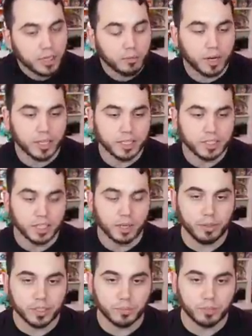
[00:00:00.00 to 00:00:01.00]
But I think
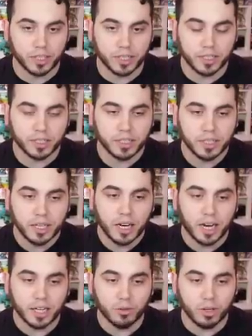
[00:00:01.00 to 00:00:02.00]
Sammy's the play here.
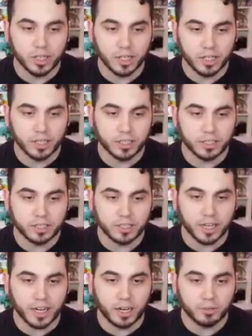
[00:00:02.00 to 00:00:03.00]
I don't want to
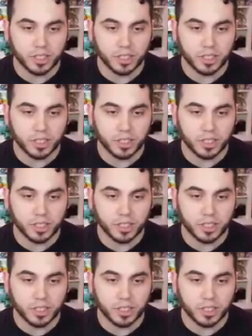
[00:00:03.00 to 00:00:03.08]
stay out.